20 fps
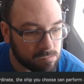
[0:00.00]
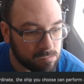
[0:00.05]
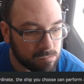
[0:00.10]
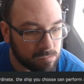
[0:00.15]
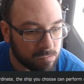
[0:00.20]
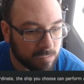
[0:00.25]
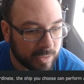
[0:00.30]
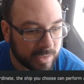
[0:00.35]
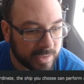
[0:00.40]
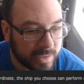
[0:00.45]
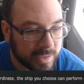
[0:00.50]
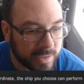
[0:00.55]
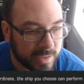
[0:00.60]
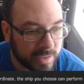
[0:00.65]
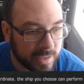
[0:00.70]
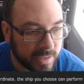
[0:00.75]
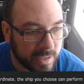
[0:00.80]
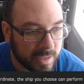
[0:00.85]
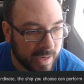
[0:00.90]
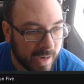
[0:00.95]

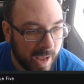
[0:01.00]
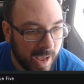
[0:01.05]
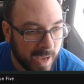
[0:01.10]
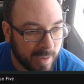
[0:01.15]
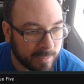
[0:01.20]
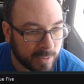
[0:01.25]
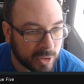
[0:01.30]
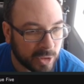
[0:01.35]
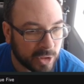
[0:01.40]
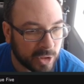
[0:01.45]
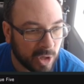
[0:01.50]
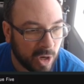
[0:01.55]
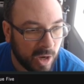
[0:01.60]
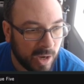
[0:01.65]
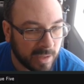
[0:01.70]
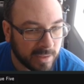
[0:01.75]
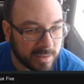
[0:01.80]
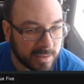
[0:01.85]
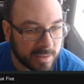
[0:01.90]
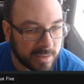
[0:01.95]

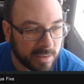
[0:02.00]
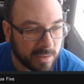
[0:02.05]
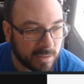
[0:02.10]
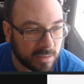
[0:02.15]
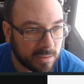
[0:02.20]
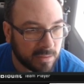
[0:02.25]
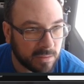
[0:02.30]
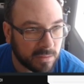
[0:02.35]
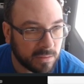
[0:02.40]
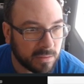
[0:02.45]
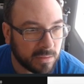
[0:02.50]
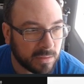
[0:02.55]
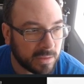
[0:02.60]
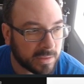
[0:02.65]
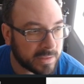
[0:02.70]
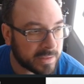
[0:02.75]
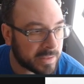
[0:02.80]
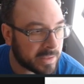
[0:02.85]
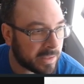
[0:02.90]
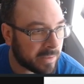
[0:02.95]
snapshots.
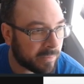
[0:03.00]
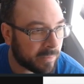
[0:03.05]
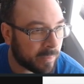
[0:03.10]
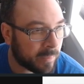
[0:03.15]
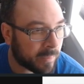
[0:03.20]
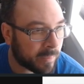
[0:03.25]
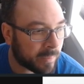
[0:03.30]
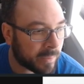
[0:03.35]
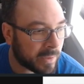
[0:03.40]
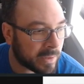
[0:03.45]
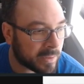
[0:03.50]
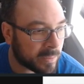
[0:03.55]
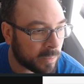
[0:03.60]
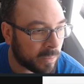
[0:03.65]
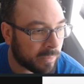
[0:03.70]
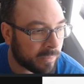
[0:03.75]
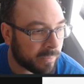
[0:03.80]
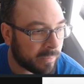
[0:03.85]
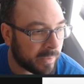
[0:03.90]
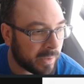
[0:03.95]
Let's see if this will
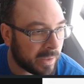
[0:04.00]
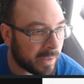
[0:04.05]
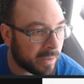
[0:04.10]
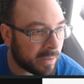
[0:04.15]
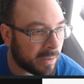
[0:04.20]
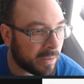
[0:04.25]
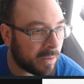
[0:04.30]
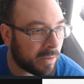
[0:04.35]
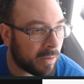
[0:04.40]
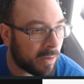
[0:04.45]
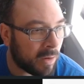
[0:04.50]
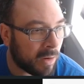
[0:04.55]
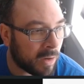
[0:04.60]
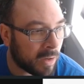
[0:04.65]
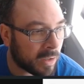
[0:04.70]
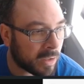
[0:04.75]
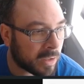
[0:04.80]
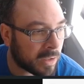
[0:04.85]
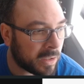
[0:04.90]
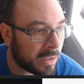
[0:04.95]
fit.
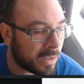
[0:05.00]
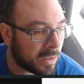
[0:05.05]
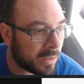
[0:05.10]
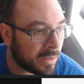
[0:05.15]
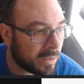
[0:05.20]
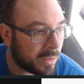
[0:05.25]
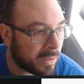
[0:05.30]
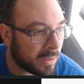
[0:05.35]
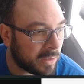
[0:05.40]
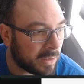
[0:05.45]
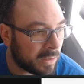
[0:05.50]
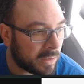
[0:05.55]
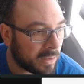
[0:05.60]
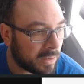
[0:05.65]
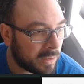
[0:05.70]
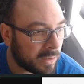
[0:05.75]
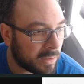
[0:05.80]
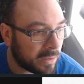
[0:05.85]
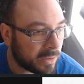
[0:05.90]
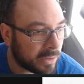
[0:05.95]
Arc,
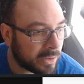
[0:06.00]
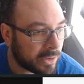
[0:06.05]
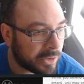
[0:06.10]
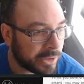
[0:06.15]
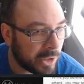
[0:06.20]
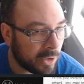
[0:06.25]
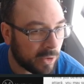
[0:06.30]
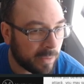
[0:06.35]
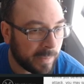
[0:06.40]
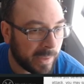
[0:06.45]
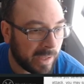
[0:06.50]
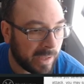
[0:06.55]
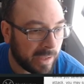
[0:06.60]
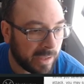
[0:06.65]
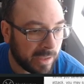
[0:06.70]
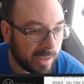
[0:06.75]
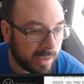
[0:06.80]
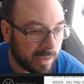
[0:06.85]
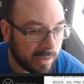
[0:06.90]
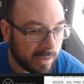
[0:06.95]
Sherabay,